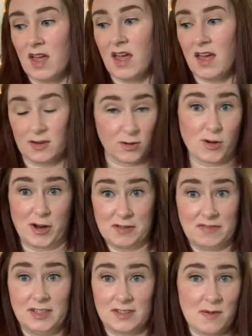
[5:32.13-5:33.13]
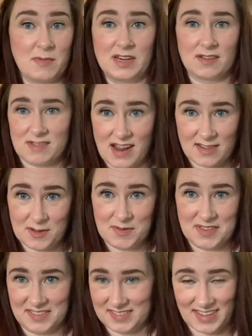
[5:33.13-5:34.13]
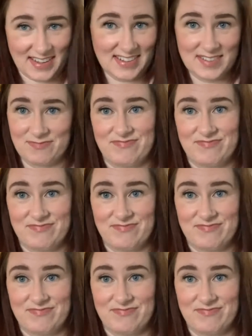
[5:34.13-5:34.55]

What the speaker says: And grace-filled. I mean, exactly what they said.